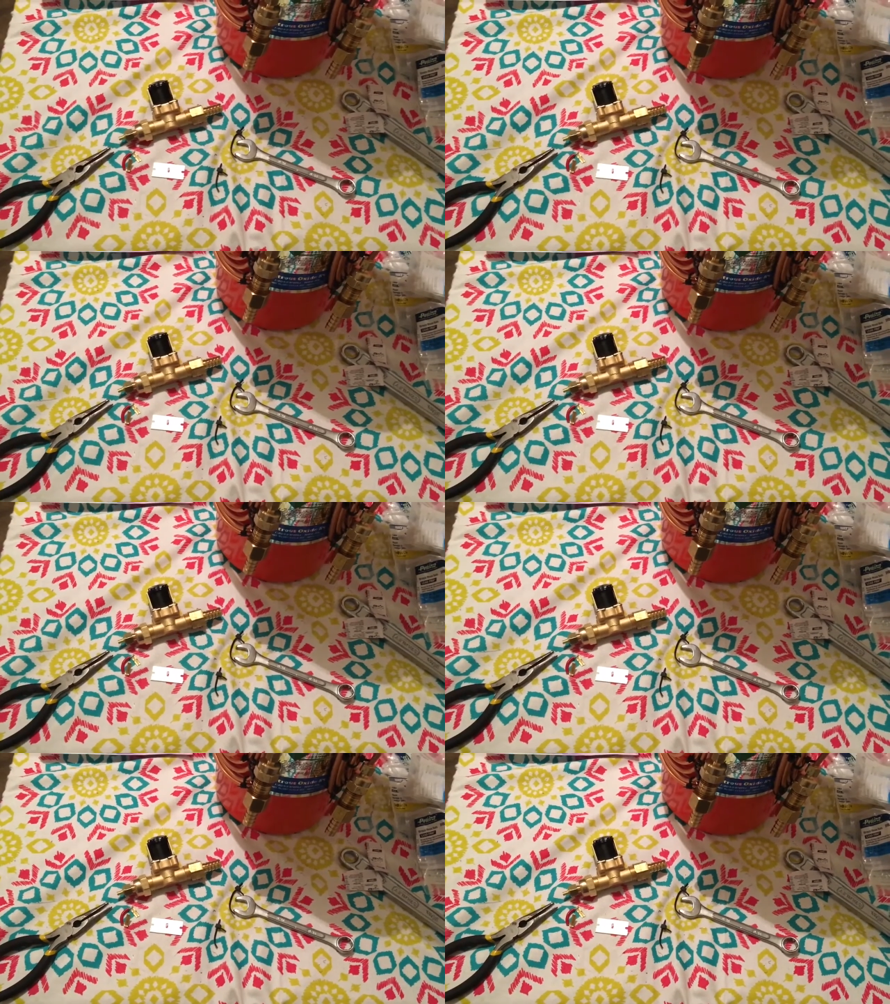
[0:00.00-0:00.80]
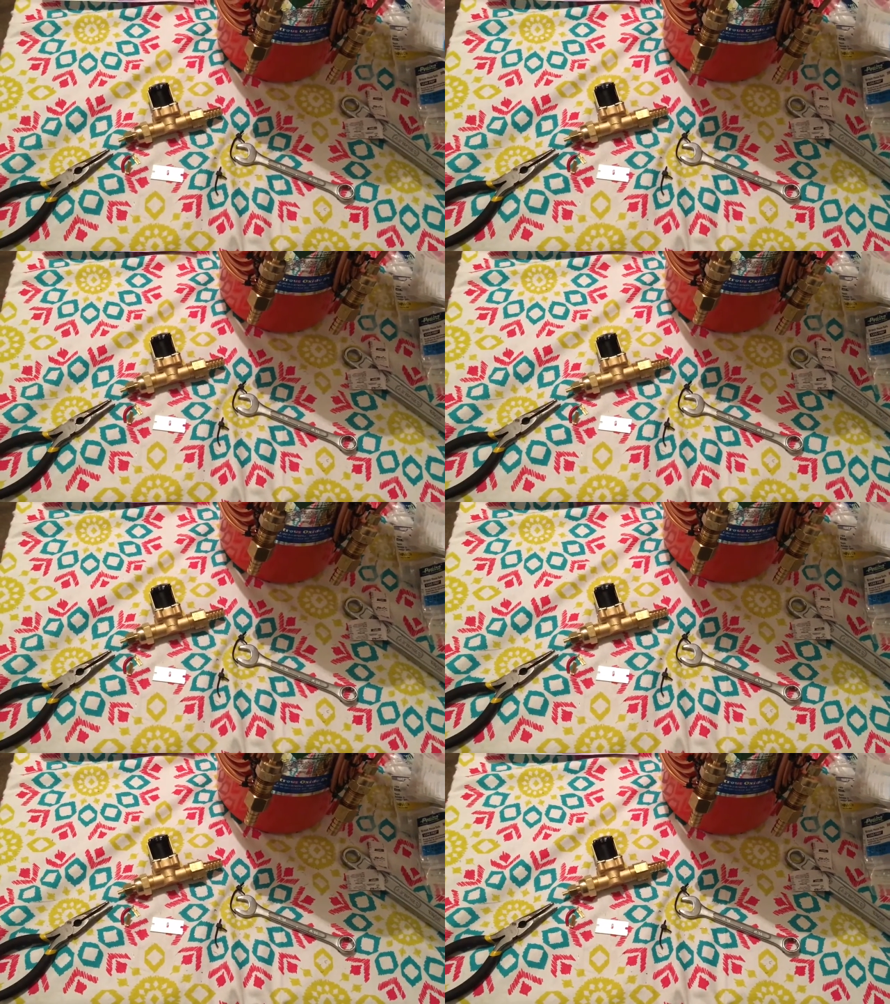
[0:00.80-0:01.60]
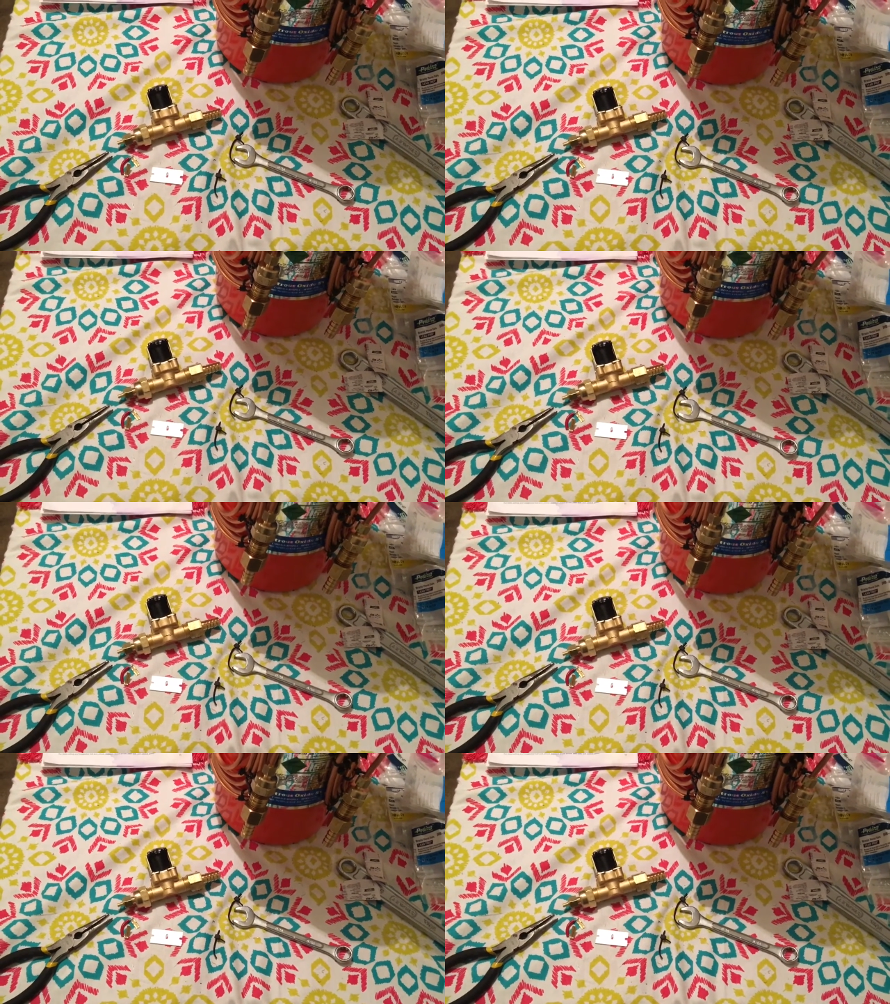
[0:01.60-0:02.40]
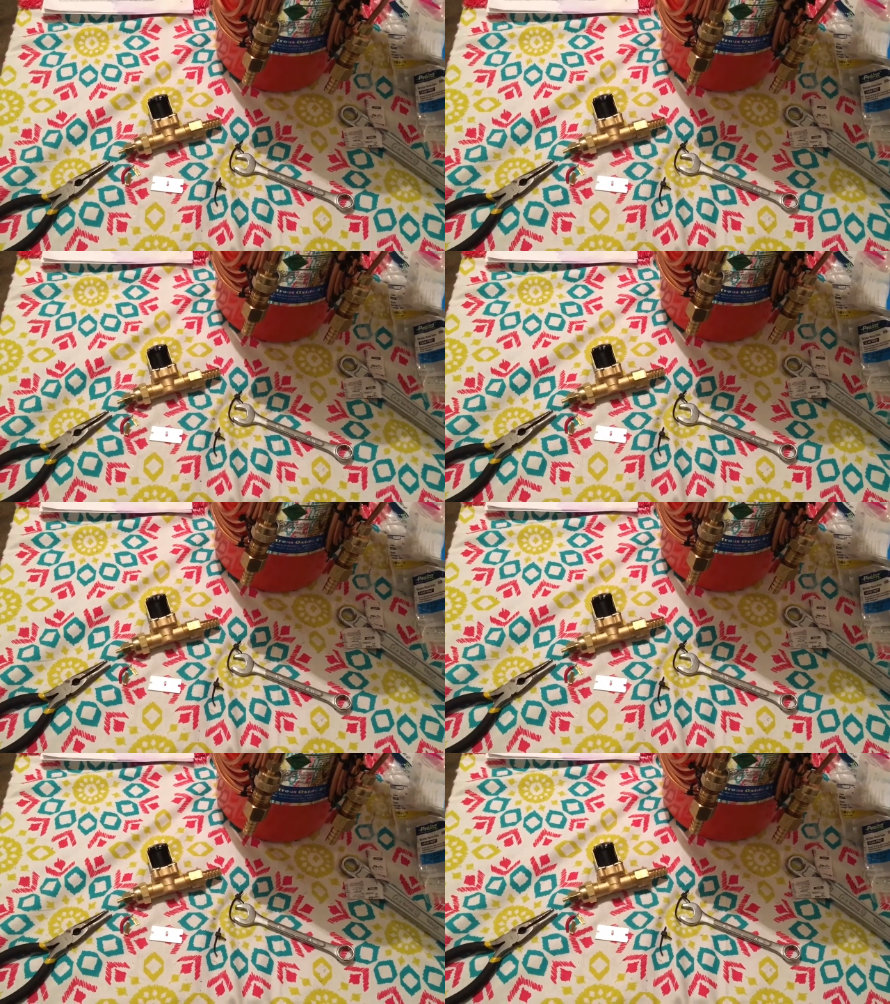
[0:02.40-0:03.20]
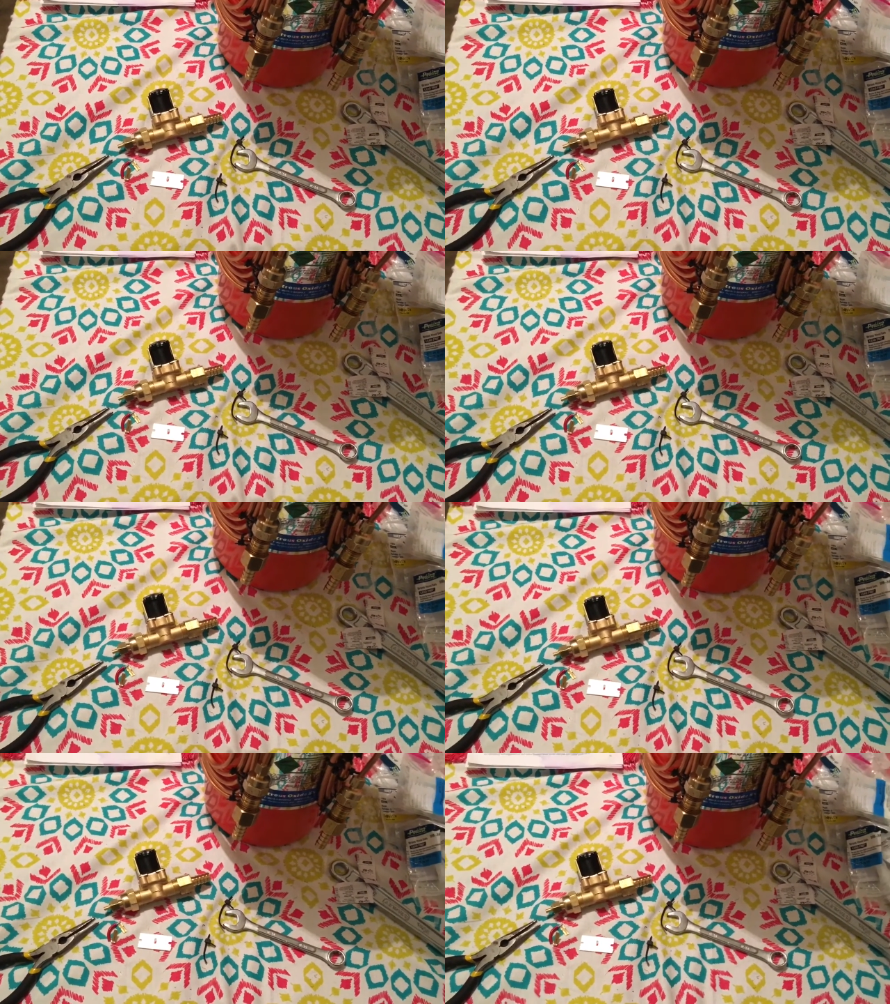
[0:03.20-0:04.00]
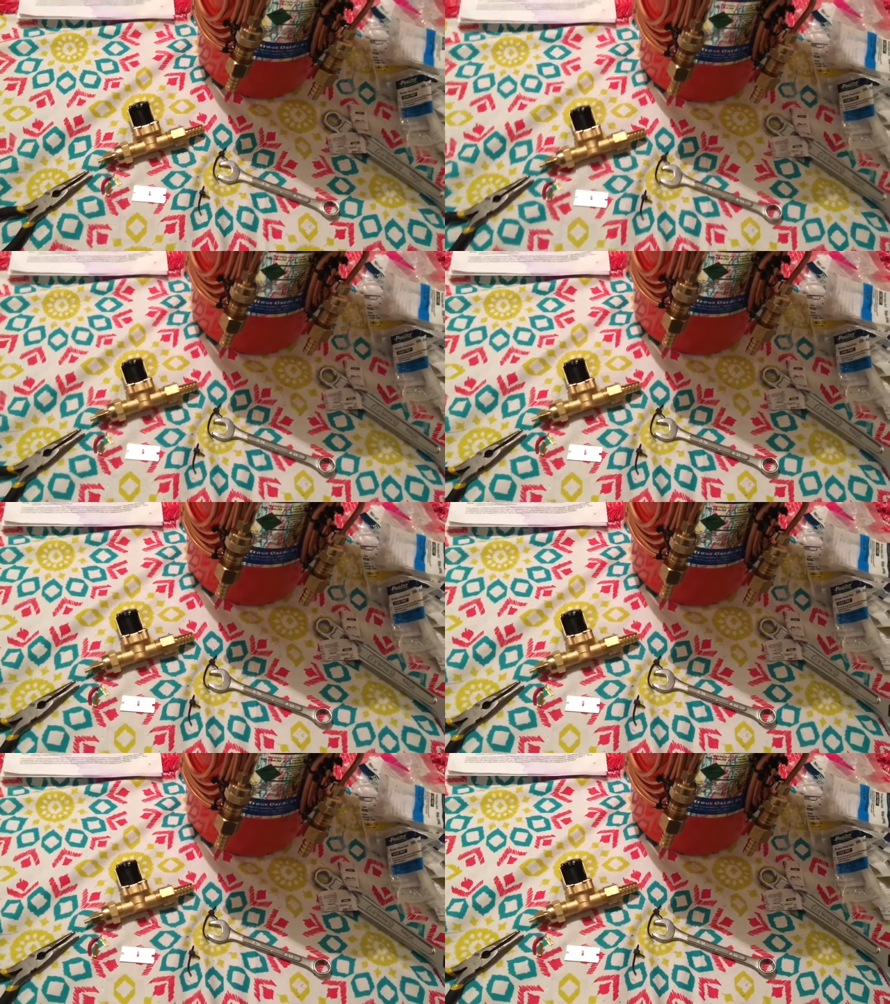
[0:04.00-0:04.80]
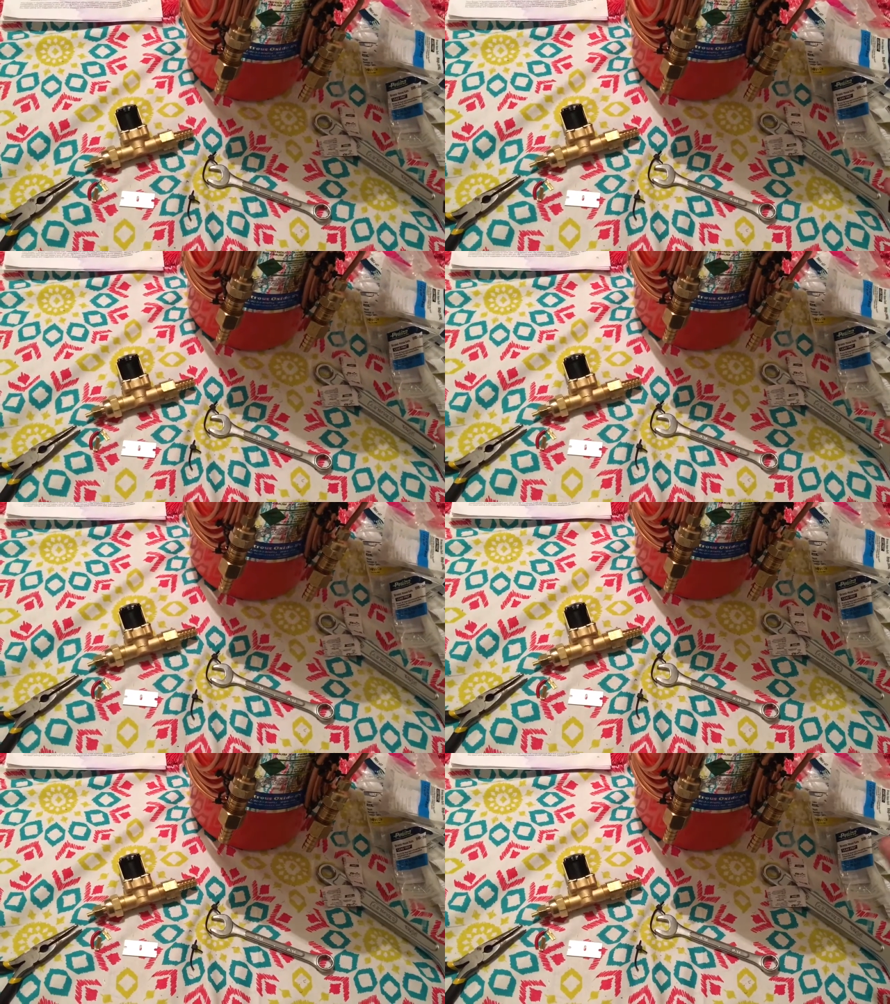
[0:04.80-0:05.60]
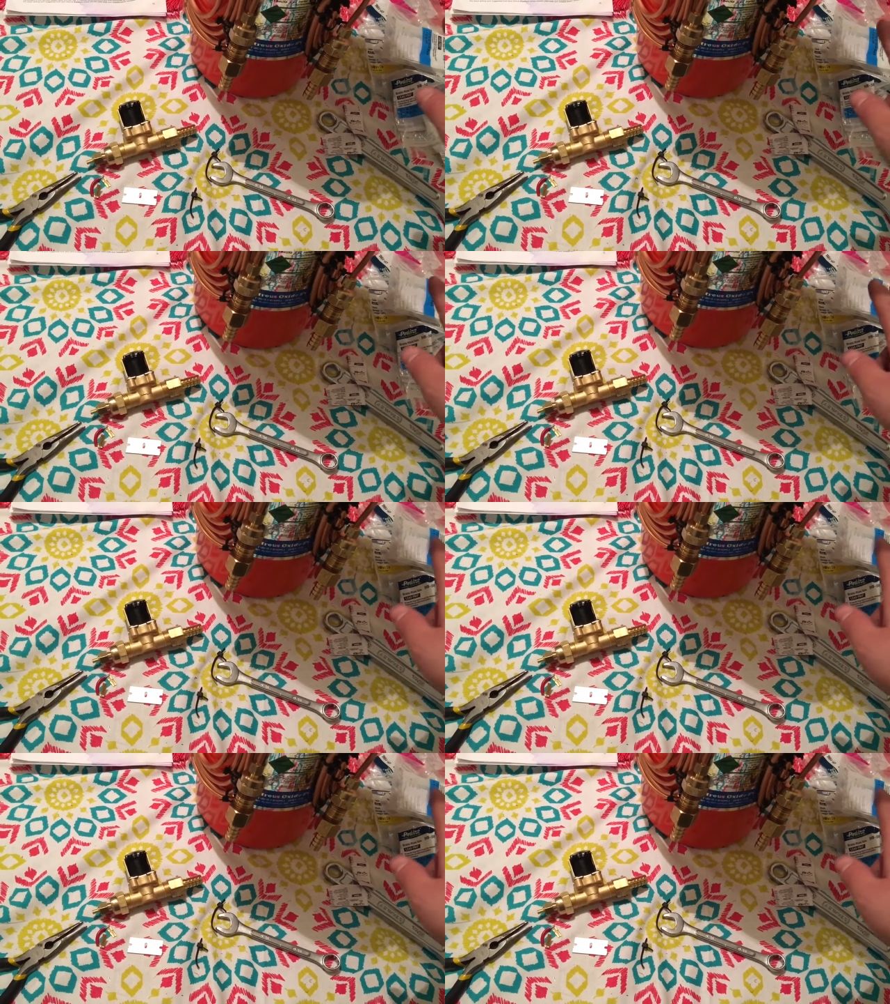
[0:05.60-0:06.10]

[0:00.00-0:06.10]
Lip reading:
Nobody's mouth can be seen.